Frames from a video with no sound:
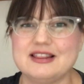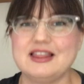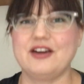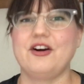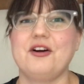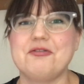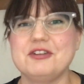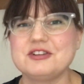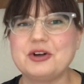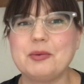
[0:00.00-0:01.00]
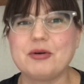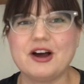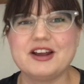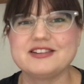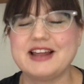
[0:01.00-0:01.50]
There are physical
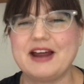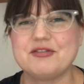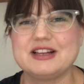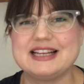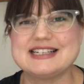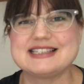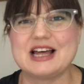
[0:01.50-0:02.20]
products that have released